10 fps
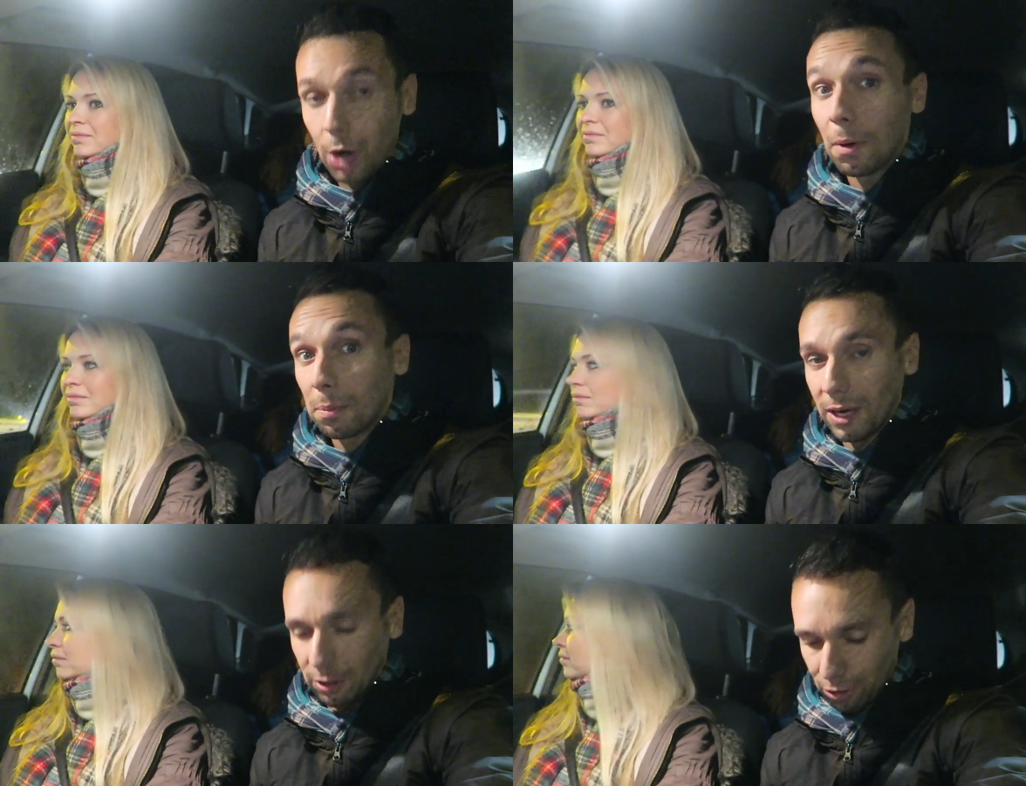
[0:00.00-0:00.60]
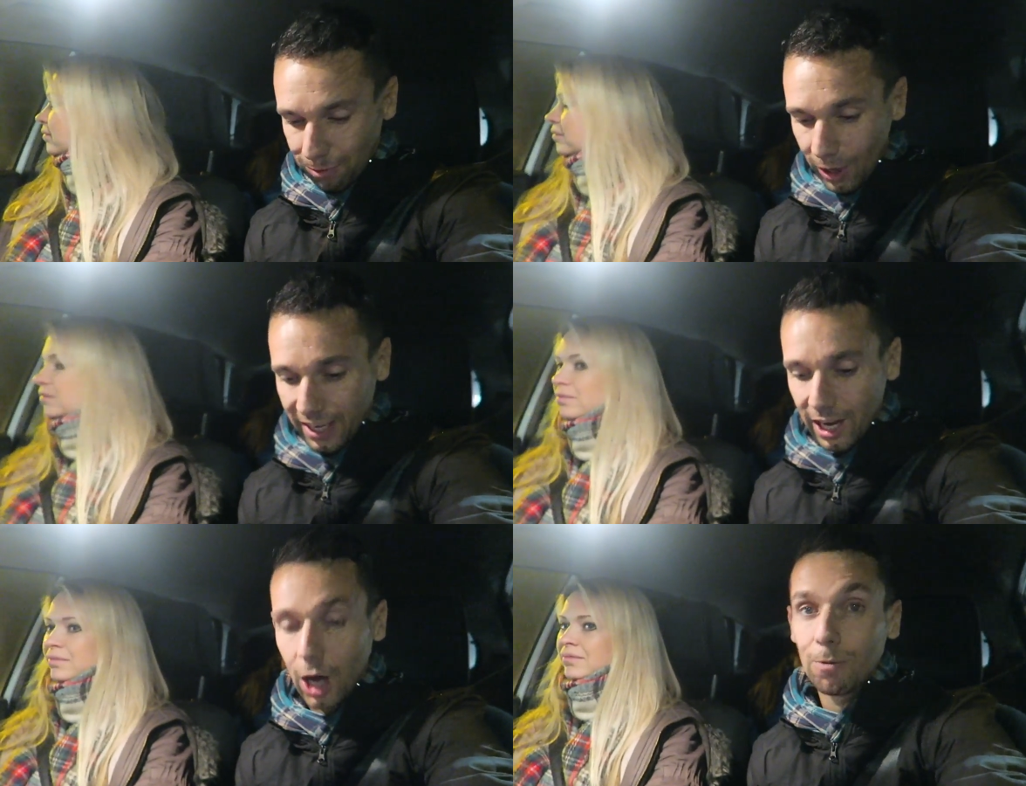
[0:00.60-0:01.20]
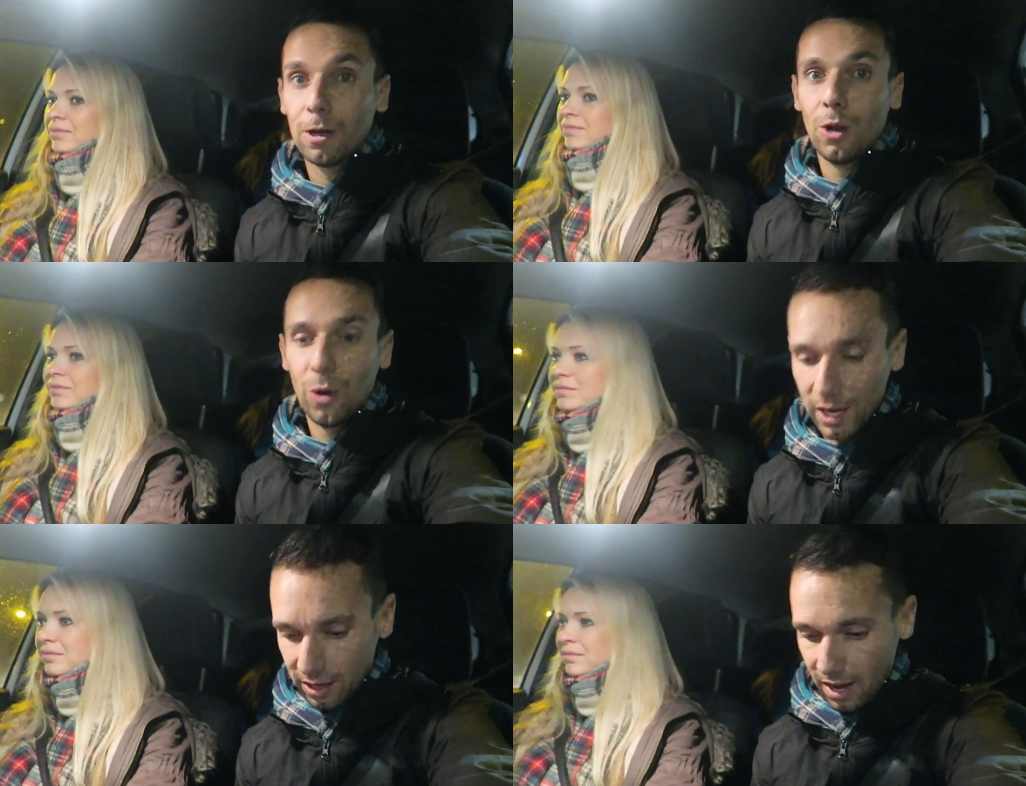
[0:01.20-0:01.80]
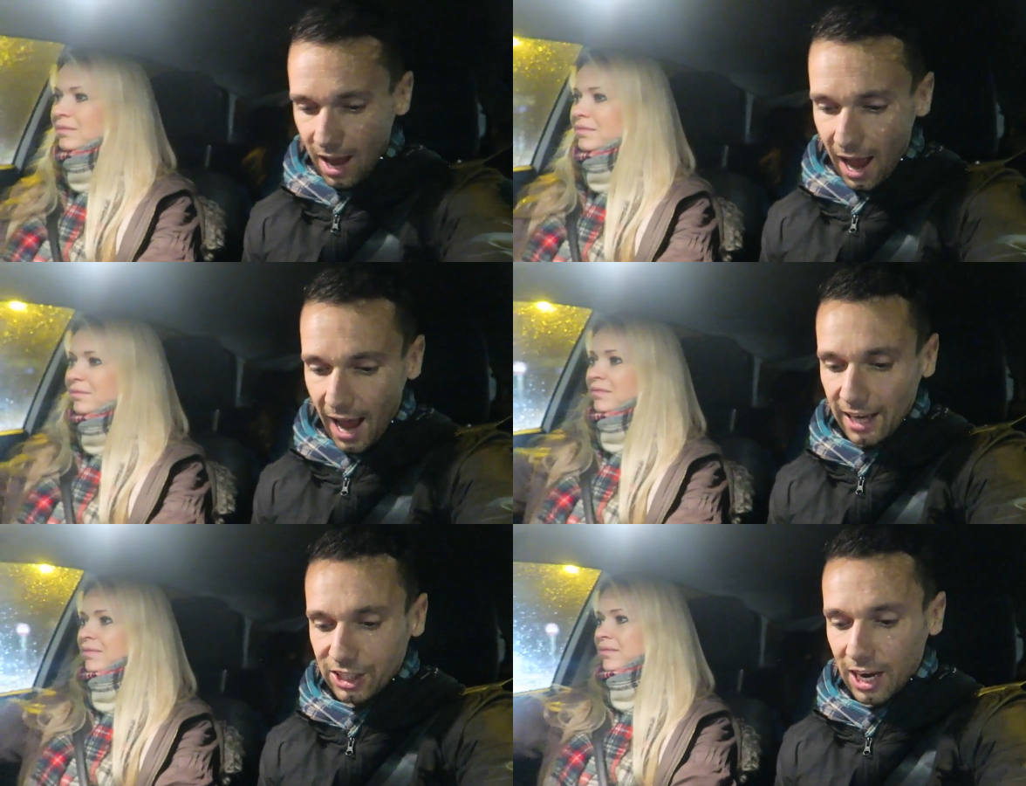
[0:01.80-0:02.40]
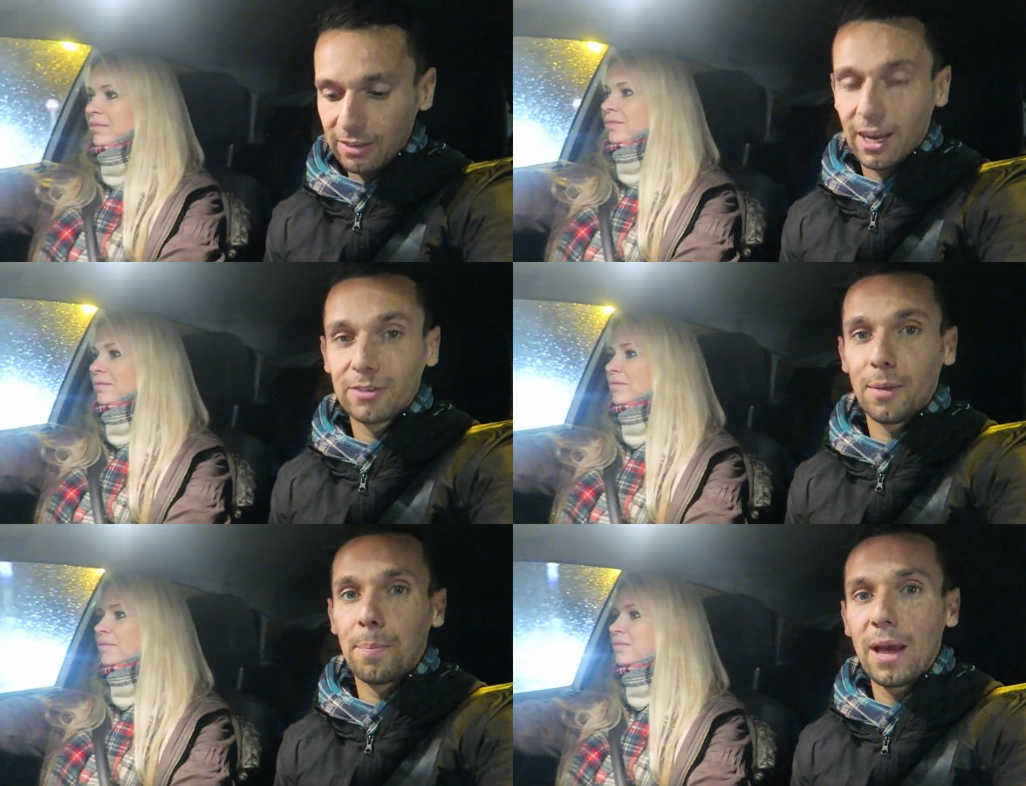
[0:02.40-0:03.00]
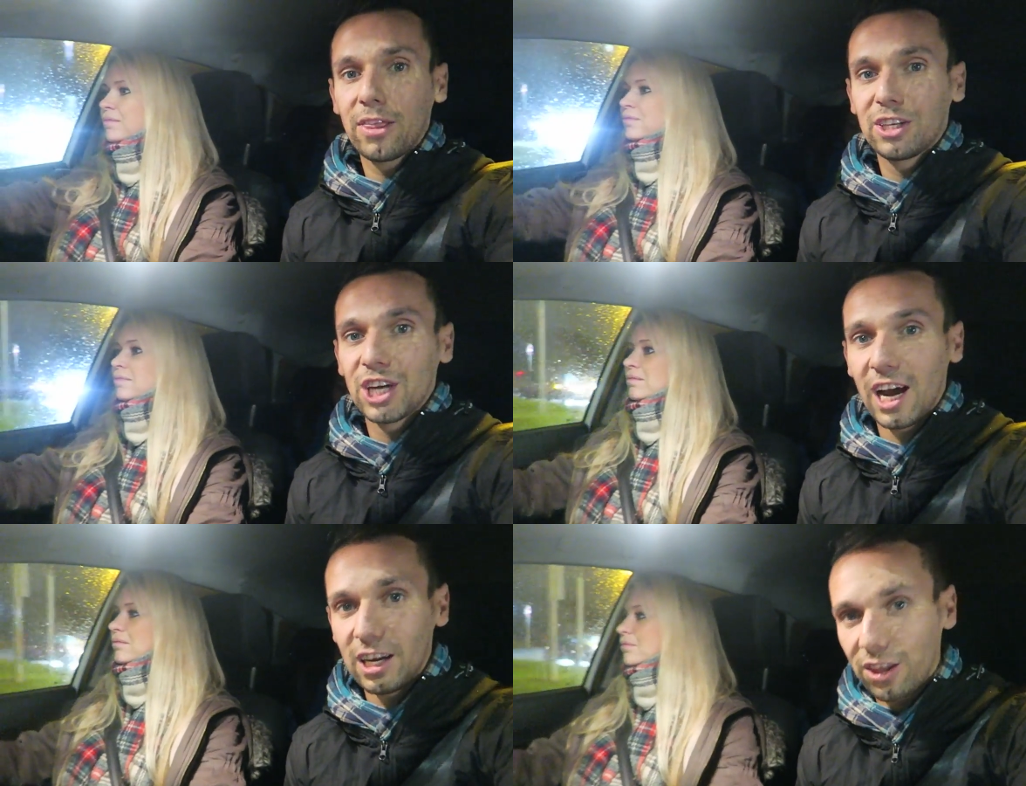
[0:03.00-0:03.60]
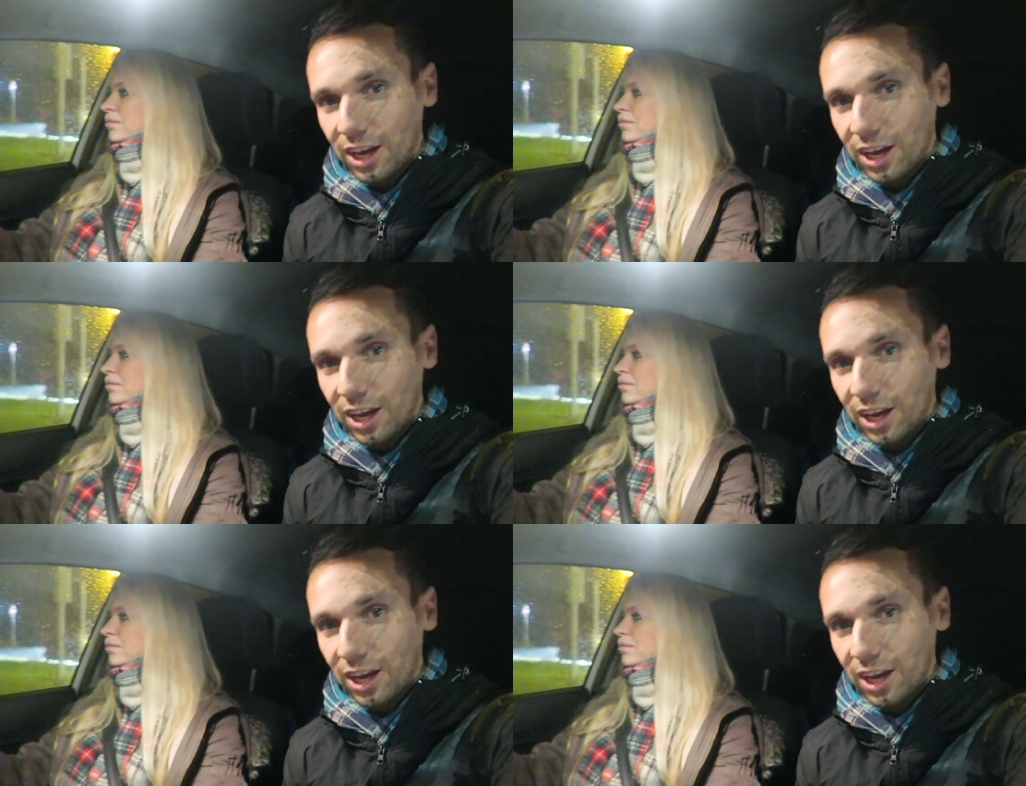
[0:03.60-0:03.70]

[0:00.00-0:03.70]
Speaker 1: I hope I pronounced this right, Kiara Lloyd. And shout out to Beth Jade.